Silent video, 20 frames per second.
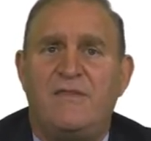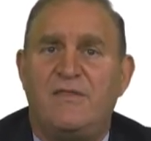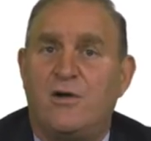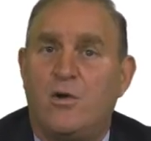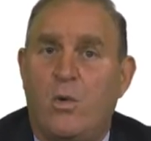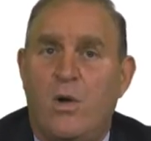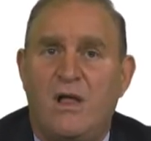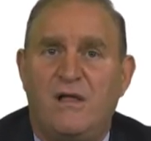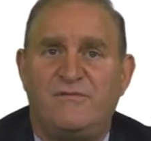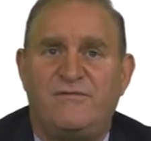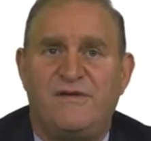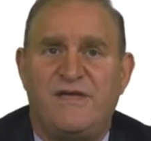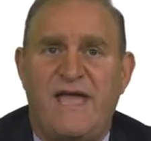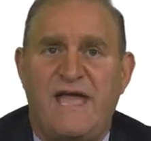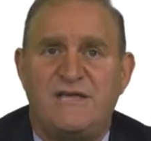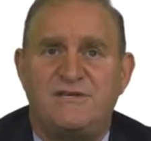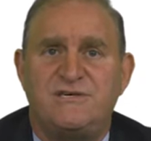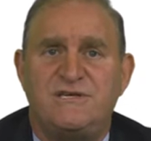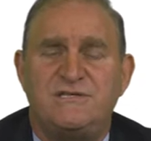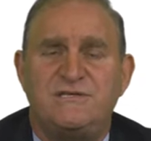the
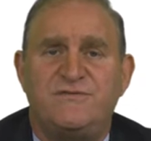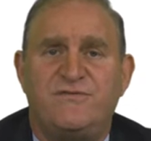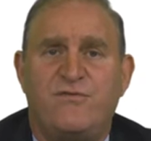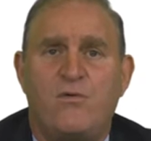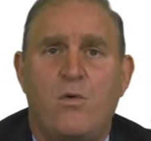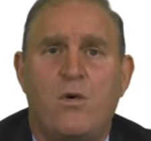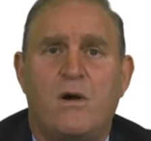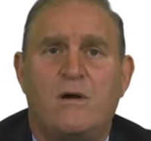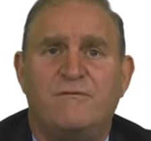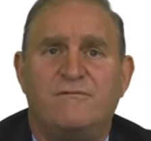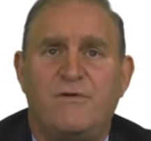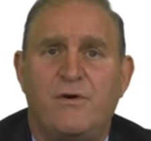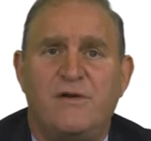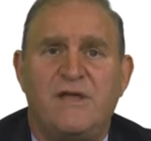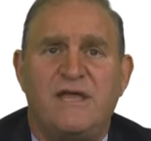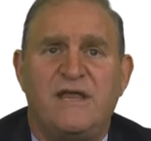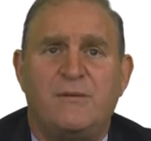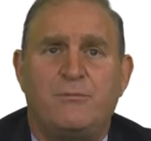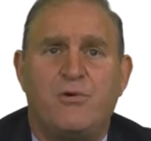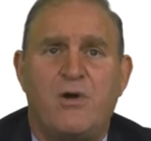qualifications for
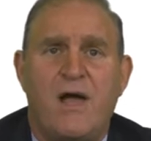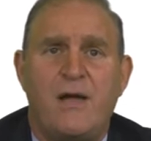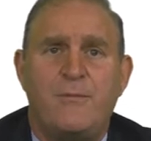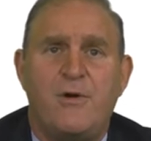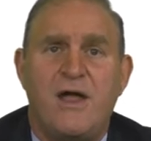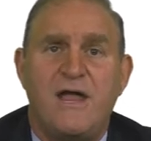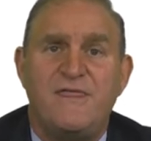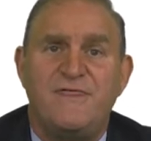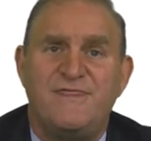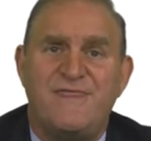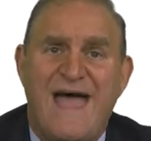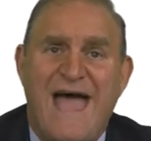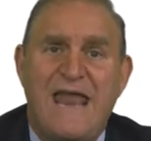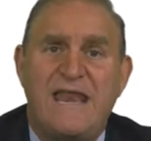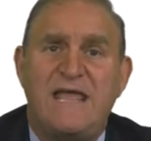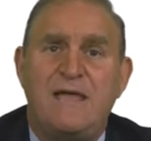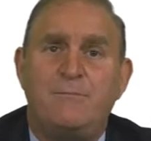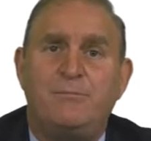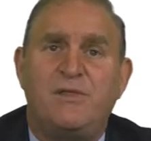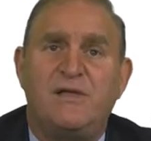voting in a primary
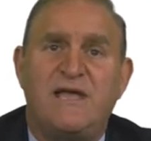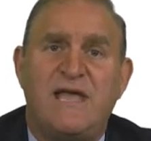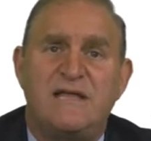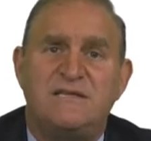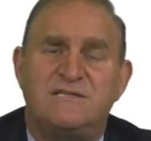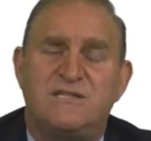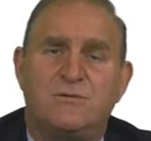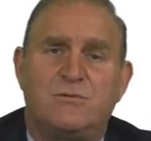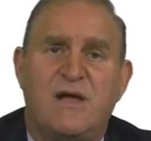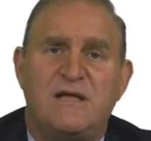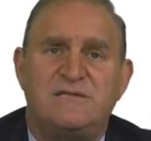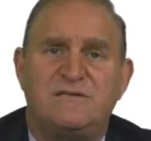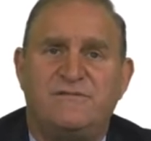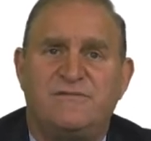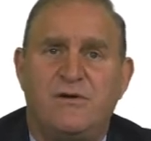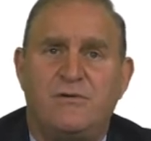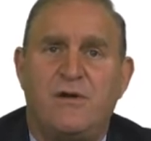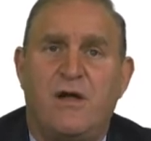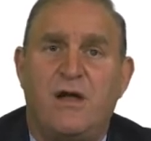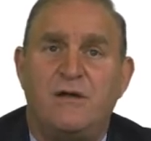that implicates the right to
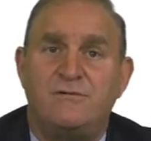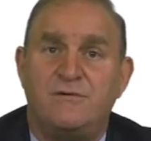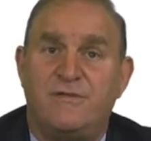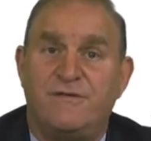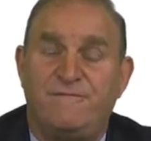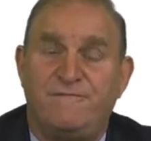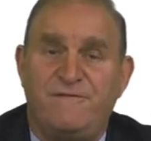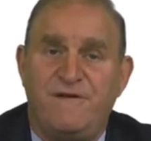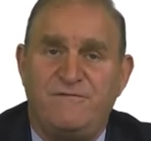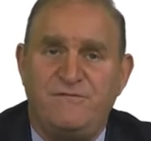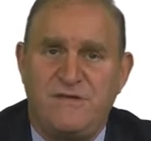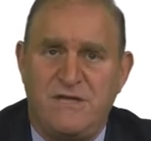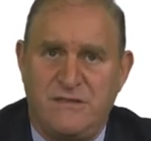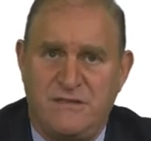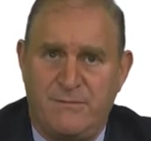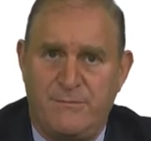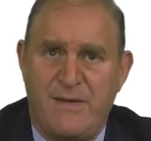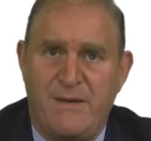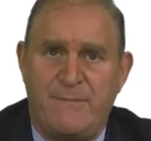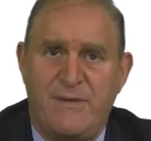vote under the 15th
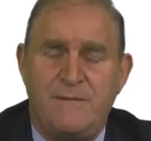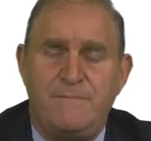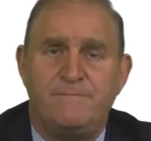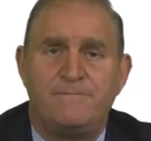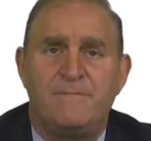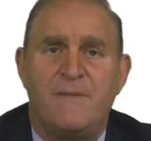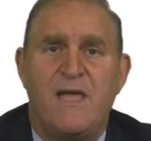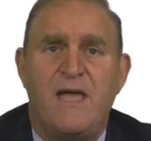Amendment.